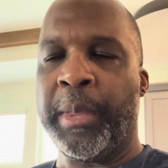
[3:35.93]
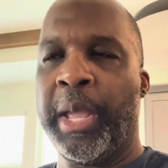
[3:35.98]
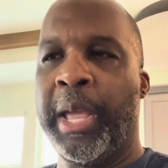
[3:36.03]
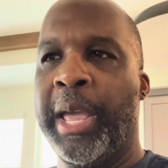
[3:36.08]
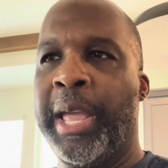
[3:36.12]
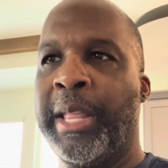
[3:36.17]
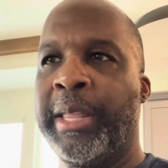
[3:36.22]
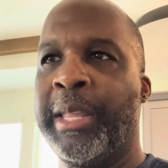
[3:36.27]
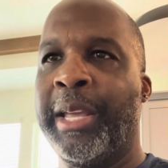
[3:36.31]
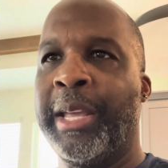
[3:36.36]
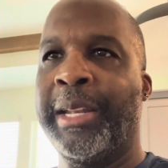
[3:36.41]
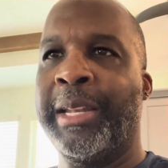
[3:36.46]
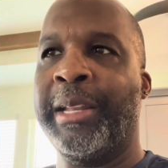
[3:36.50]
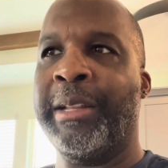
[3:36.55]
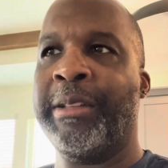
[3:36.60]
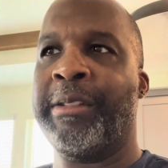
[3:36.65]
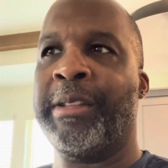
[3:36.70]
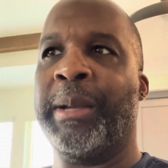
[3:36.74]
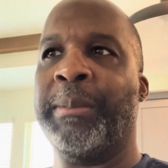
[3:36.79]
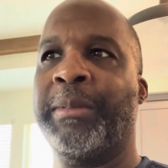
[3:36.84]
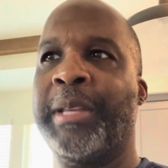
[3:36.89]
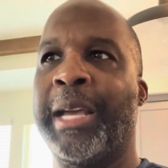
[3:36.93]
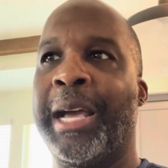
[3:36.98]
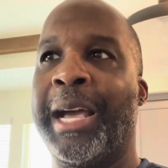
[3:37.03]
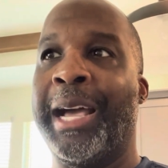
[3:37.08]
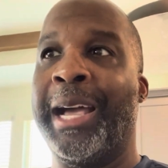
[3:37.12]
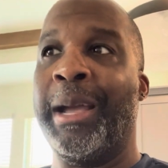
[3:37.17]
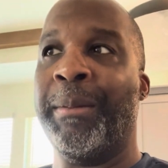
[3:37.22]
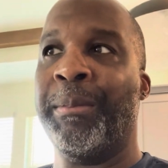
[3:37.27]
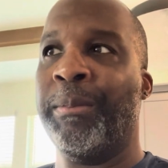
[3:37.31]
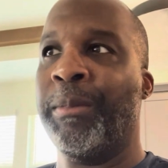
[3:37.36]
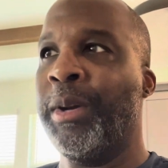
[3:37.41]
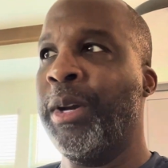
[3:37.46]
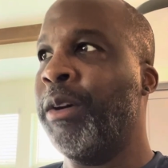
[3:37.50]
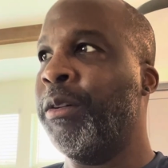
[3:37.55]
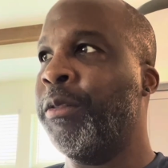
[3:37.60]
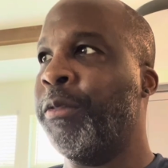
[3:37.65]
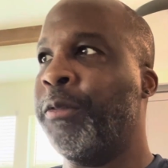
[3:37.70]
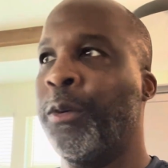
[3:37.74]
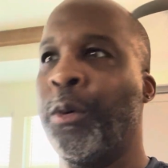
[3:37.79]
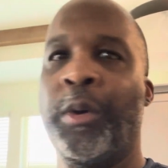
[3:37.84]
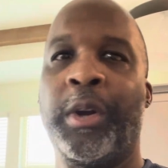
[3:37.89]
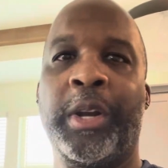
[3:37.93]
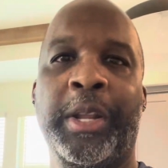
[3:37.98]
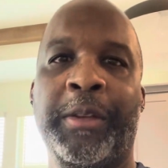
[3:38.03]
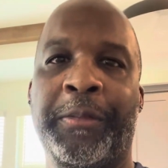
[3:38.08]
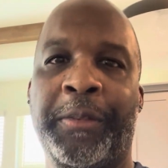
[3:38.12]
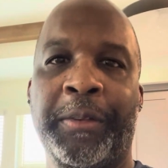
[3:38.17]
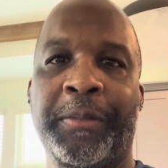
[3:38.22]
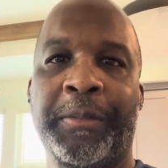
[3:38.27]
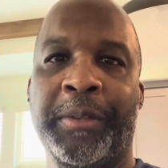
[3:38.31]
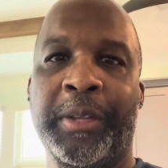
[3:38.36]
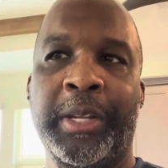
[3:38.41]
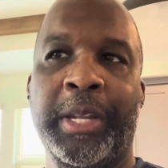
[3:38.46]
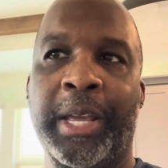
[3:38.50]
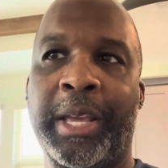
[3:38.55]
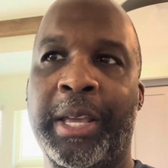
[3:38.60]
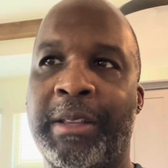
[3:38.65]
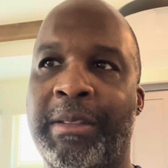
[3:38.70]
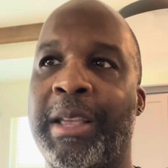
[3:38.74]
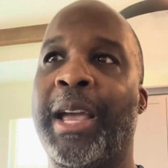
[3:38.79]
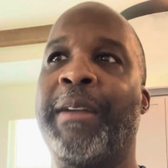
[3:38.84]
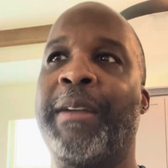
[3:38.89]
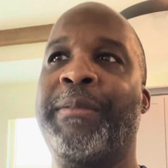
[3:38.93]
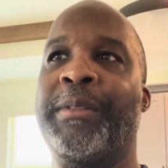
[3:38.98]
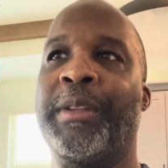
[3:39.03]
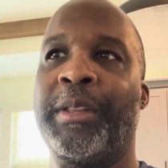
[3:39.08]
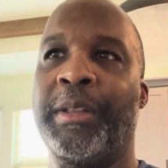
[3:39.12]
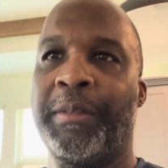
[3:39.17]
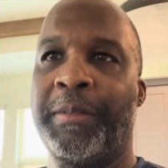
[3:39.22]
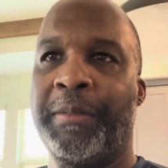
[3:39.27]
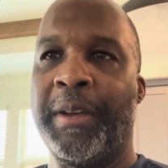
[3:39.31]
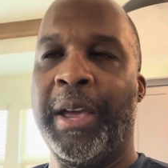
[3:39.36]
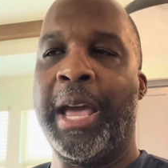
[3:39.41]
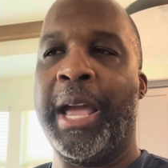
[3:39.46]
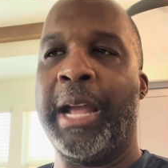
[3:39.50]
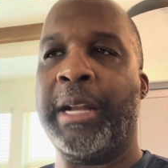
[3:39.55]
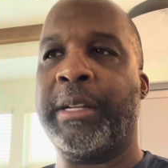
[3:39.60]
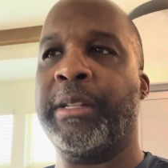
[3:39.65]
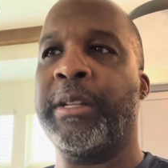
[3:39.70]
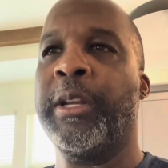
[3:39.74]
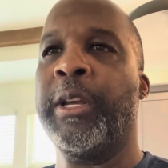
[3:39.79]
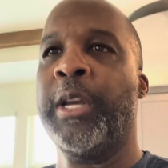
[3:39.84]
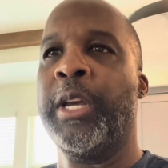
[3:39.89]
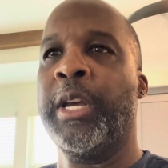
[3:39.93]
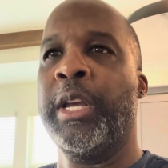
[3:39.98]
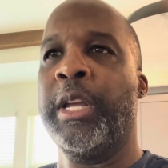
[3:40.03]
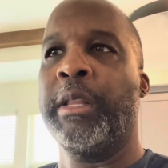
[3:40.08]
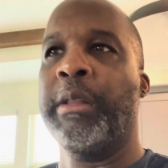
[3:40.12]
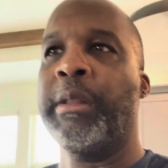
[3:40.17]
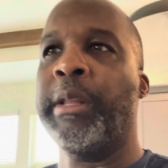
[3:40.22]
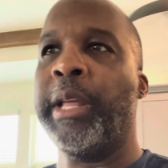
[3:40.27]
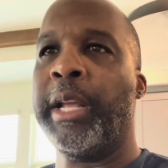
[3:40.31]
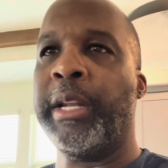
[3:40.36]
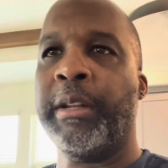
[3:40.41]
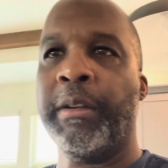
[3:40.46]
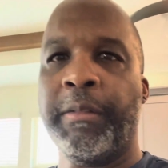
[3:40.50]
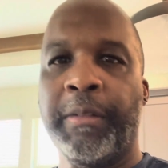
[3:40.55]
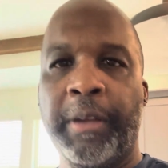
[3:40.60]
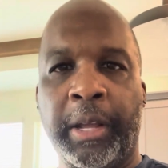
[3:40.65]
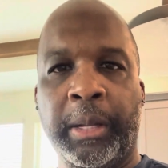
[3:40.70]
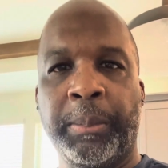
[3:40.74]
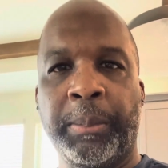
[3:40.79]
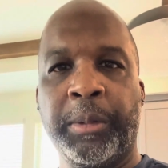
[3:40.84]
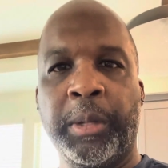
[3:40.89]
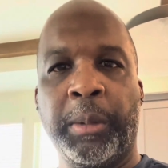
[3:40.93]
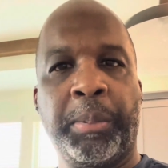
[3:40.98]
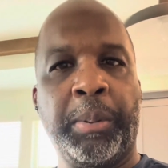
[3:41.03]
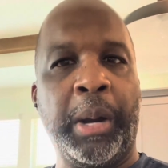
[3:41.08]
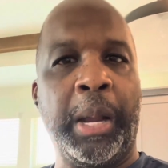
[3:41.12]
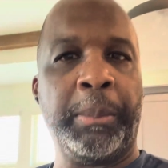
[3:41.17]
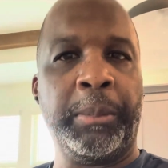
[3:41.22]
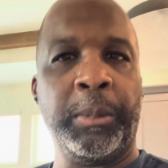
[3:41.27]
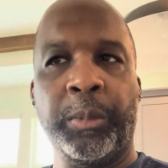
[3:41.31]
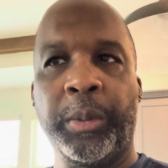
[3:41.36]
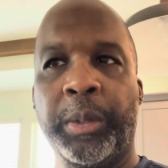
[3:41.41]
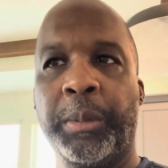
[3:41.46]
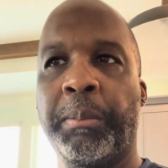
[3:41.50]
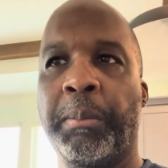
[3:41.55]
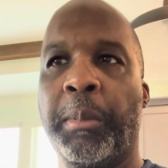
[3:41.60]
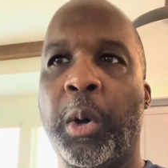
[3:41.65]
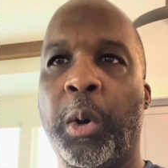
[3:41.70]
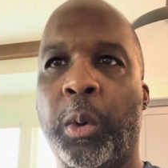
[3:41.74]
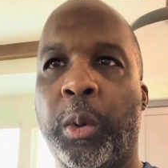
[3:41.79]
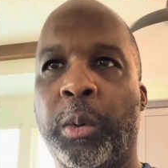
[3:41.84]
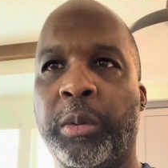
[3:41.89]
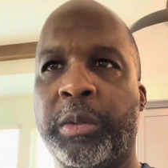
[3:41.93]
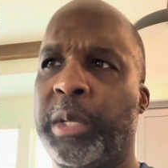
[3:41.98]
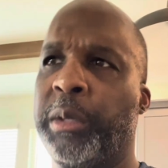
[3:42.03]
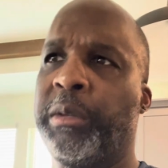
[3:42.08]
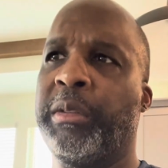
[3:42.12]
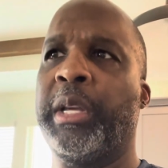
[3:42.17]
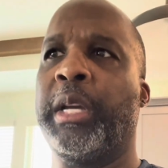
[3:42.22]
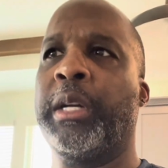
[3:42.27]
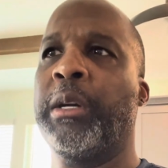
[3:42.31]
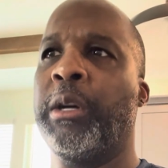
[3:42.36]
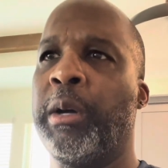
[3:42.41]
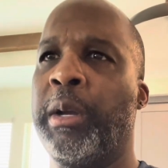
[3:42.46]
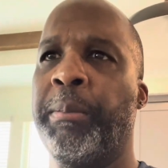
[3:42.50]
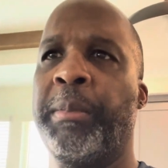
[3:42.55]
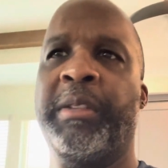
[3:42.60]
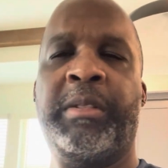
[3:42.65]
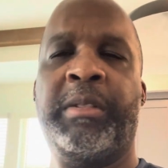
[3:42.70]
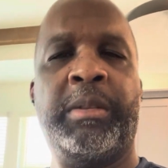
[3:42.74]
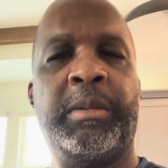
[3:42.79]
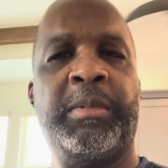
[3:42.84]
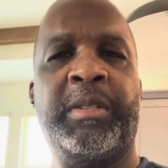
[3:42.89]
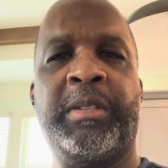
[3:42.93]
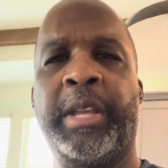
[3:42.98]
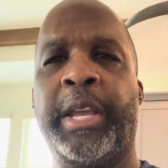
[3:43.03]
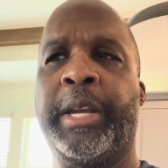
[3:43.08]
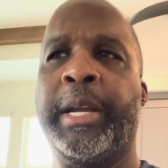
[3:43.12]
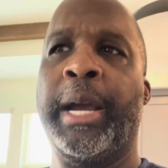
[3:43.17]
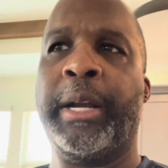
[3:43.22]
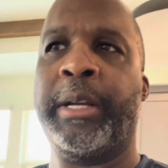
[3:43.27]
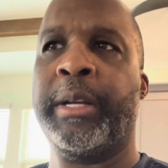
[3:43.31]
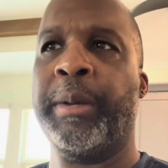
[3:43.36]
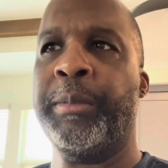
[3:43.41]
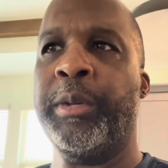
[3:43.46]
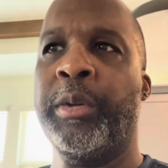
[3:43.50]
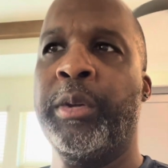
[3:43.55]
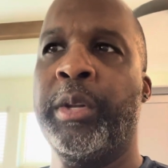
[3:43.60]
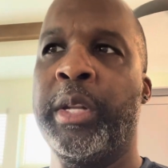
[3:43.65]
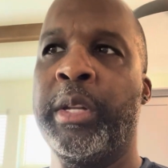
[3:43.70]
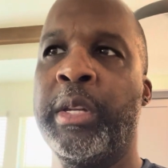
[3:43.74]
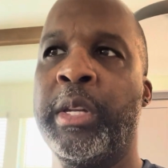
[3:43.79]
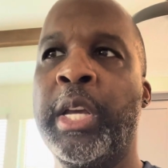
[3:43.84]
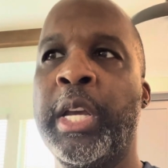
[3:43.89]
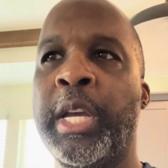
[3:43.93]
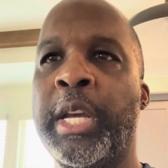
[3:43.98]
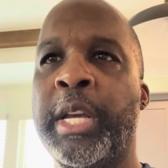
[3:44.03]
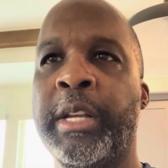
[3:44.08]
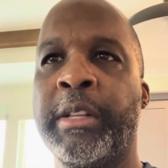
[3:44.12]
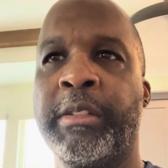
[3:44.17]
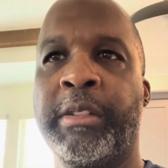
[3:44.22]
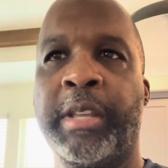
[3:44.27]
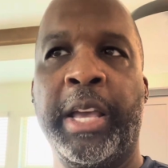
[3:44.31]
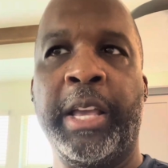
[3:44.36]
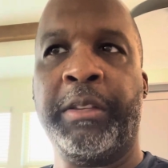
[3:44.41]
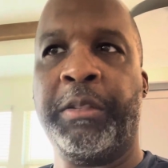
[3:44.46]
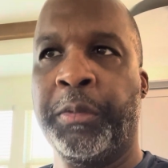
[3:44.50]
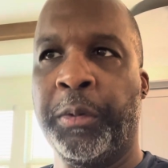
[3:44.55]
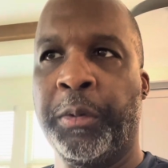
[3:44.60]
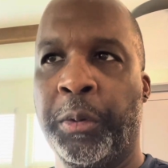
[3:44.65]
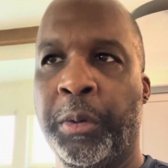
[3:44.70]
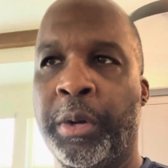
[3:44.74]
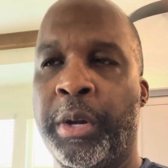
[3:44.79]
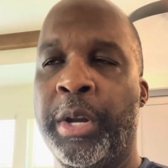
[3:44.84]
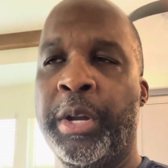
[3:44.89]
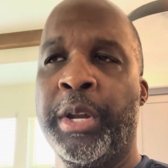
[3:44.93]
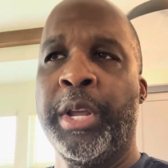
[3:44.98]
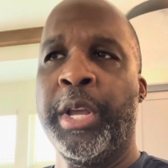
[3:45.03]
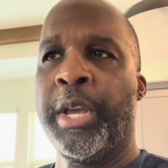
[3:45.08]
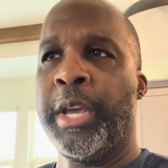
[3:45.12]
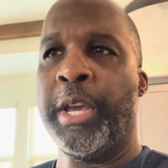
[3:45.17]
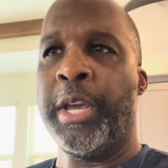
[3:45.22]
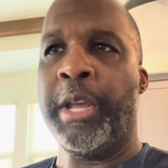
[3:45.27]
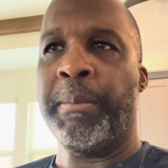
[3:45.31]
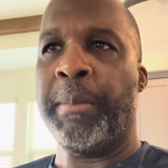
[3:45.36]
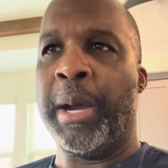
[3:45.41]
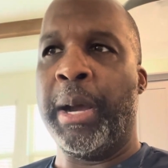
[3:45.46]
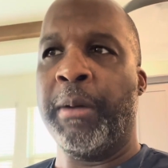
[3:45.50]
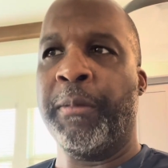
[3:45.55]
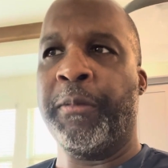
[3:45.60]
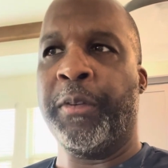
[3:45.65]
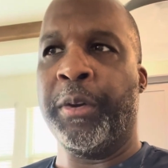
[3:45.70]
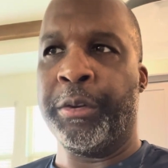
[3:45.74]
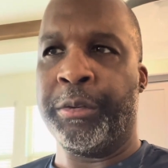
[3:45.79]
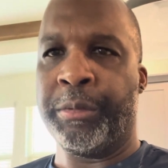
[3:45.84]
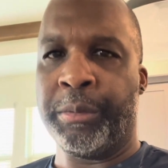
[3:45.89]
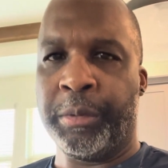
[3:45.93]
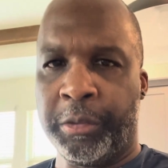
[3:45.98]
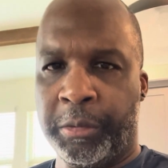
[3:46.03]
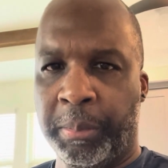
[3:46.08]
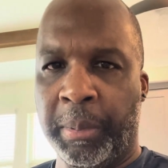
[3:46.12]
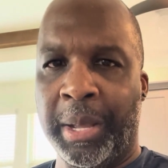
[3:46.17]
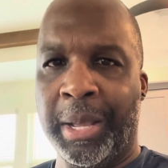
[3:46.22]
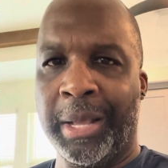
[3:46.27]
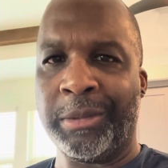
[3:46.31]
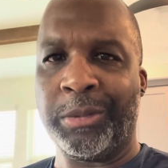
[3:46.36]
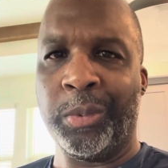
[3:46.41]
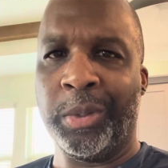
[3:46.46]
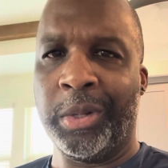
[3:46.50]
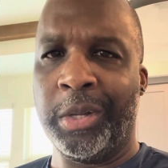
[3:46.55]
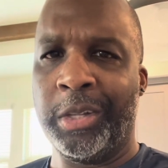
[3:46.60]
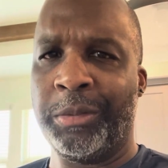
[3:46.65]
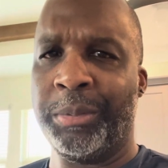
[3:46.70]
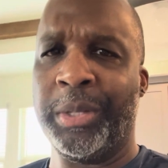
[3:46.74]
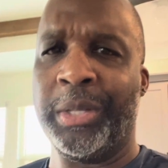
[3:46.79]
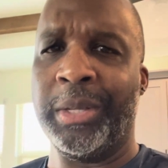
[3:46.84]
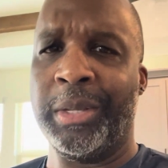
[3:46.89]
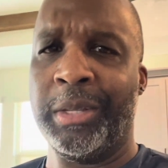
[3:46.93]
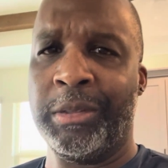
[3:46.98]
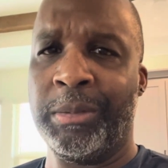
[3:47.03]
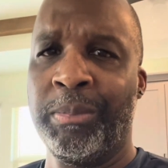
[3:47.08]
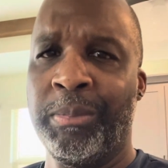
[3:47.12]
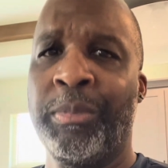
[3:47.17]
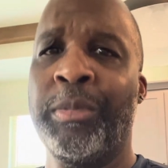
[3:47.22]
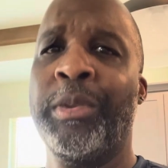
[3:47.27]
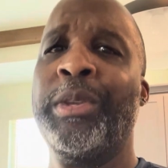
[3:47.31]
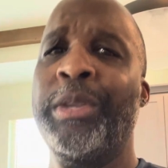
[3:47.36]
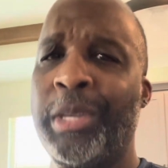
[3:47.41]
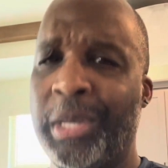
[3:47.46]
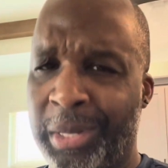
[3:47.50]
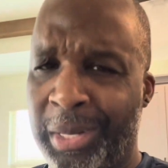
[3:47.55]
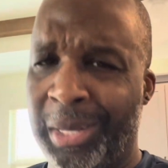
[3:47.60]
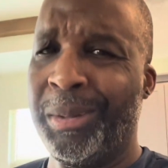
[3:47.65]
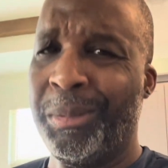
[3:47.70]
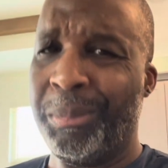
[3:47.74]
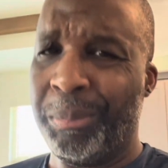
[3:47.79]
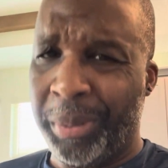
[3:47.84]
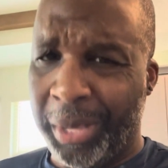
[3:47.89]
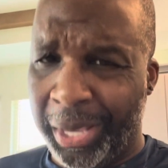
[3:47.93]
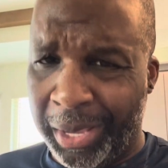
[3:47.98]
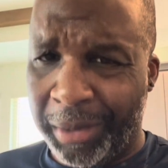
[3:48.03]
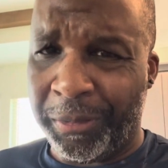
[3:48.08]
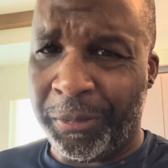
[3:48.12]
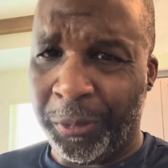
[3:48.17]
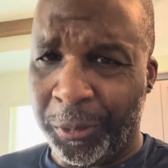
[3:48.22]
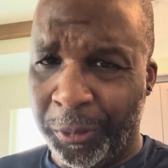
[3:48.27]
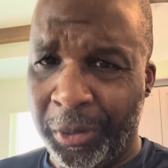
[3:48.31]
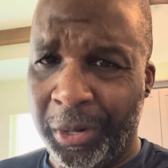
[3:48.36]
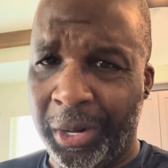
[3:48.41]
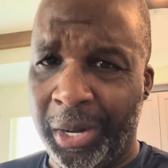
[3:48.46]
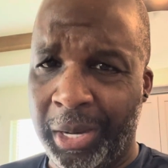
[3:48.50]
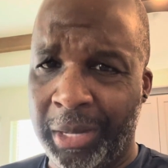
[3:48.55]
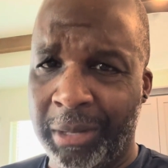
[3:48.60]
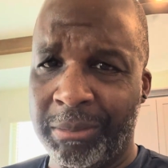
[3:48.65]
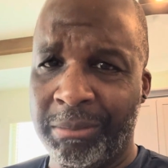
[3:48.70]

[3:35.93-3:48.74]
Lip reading: And then sometime 40, 50 days after the fact, they developed a problem with mold. And I was like, oh, mistake, how come you didn't test for it? And my first response was because you didn't pay for it.